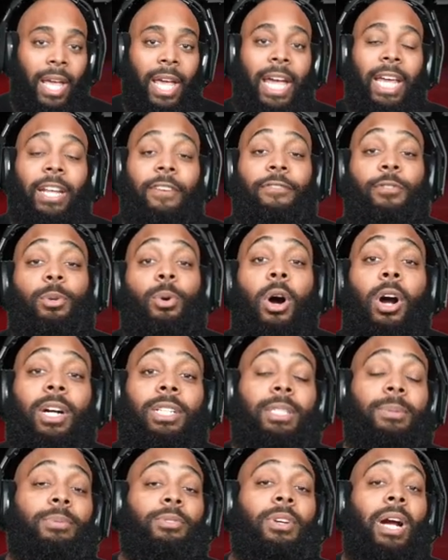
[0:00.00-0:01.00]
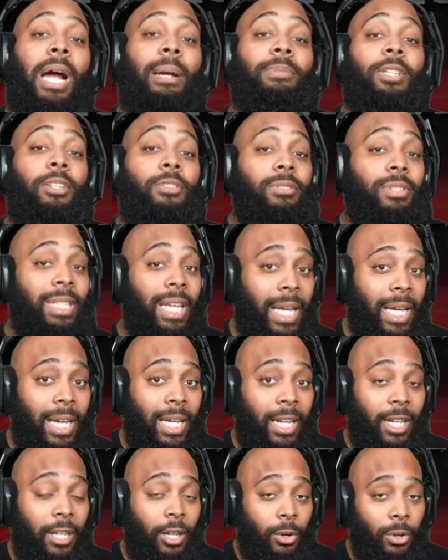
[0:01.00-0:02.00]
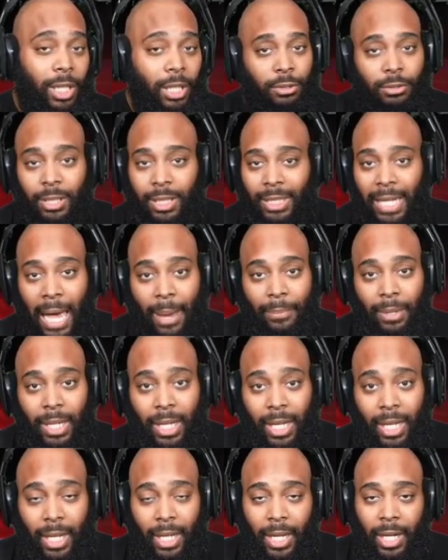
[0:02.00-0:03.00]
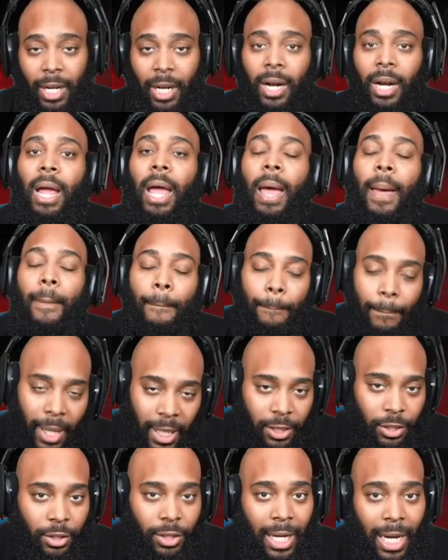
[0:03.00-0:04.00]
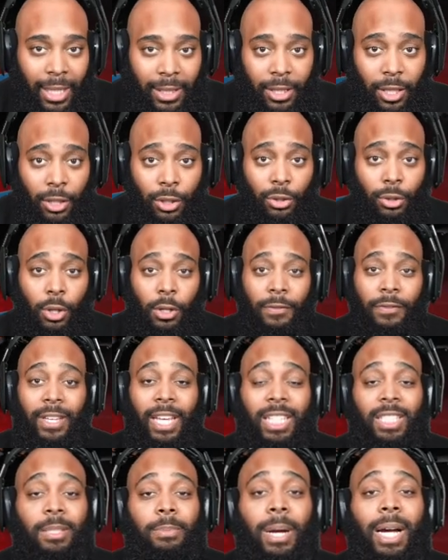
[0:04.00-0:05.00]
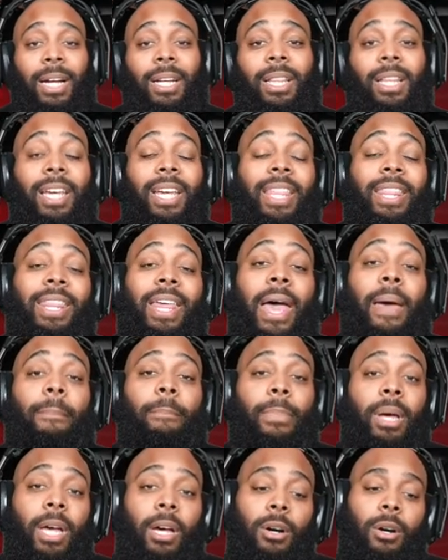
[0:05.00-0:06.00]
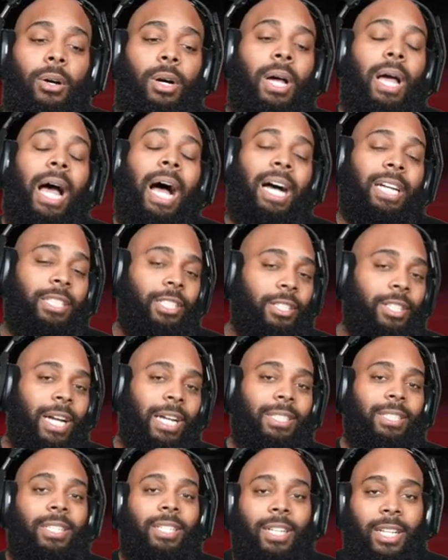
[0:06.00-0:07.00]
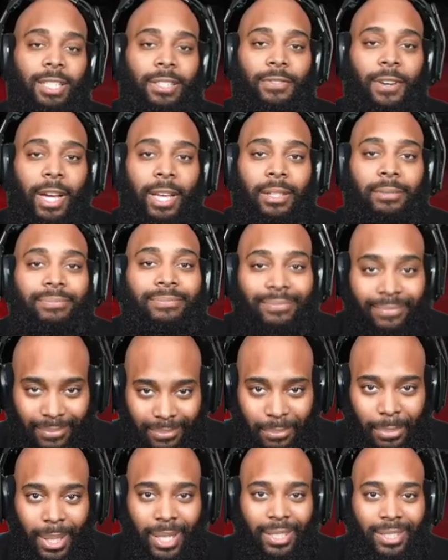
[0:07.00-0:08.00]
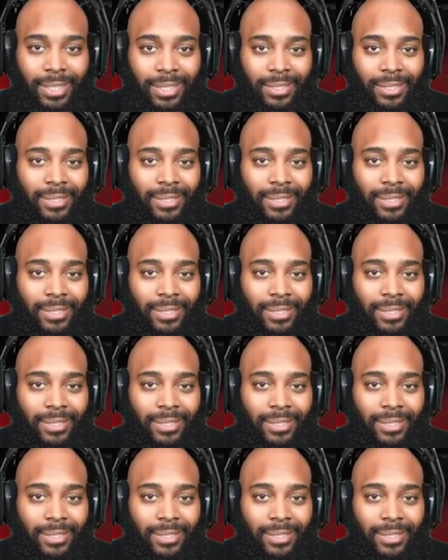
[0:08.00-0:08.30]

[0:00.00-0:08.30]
And if you are subscribed and you didn't get a note and you just happened to get here, make sure you guys turn on notifications by clicking that bell. I'll see you guys in the next fight. Peace.